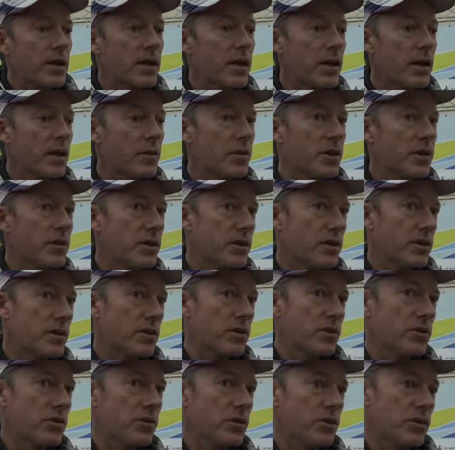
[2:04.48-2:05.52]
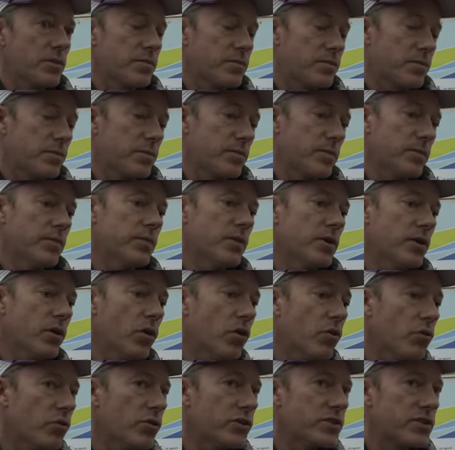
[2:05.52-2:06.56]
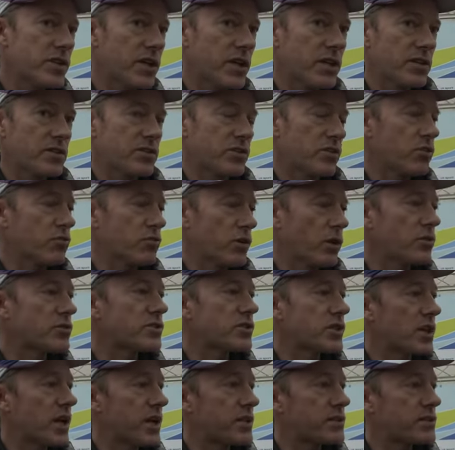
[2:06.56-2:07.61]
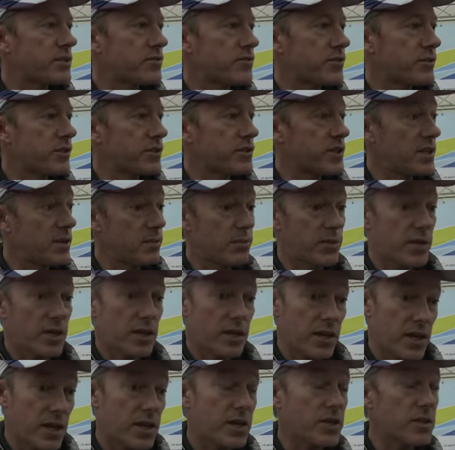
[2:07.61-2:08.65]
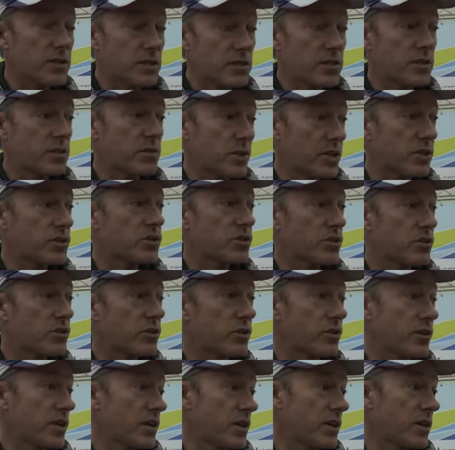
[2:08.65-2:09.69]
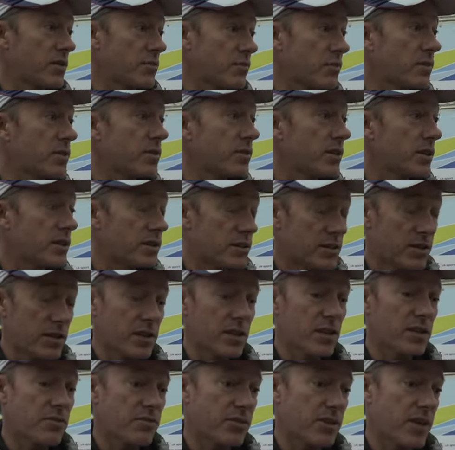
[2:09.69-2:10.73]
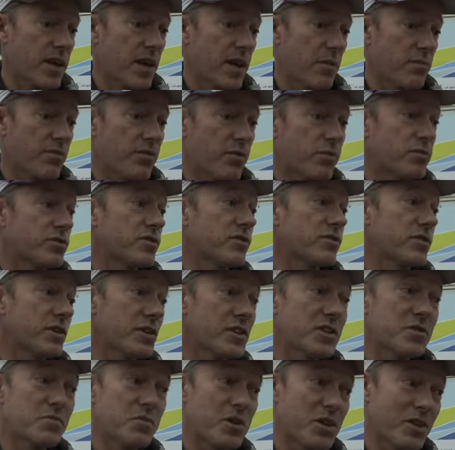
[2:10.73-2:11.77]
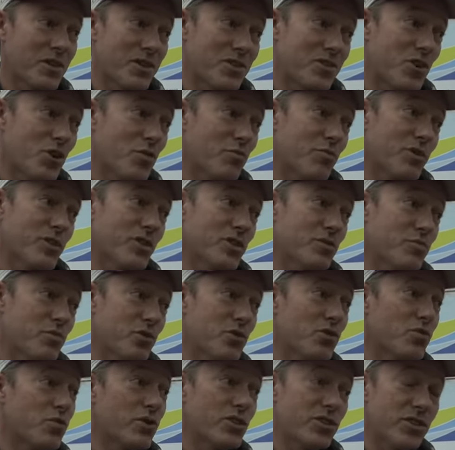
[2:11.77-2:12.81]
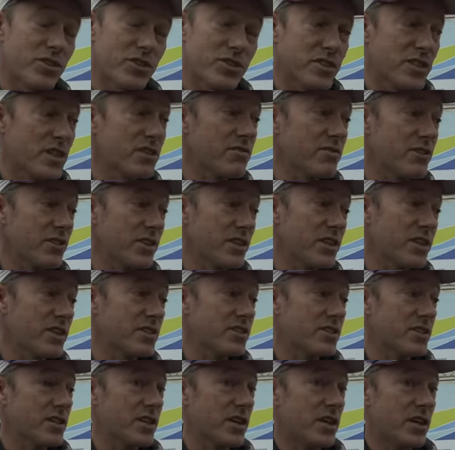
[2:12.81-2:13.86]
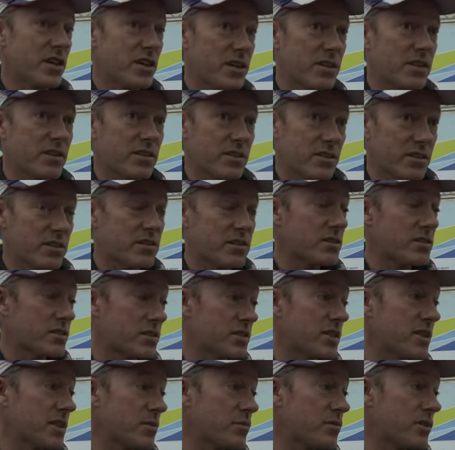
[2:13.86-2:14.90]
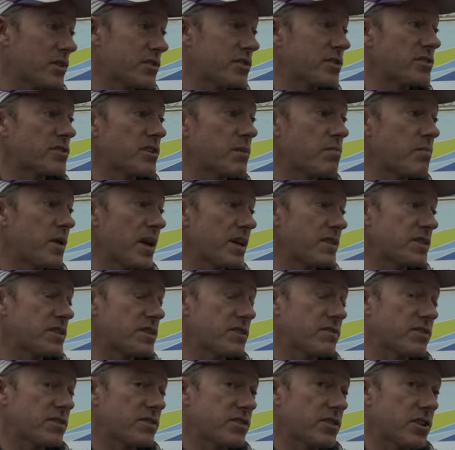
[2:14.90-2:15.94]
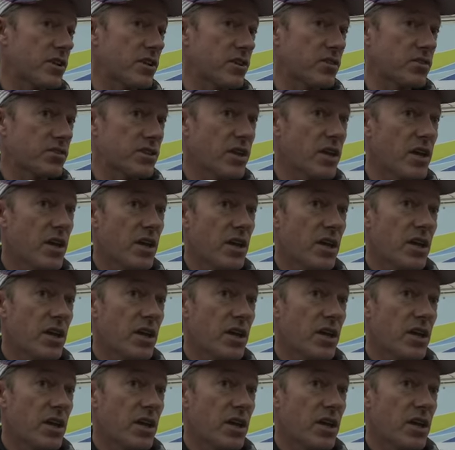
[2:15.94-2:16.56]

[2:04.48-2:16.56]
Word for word: Yeah, I mean, the, you know, the, all the sailors are all now selected for the team. They're keen to make sure that they they deliver that performance of at least being the top British boat, which is never easy in a team that is as competitive as ours.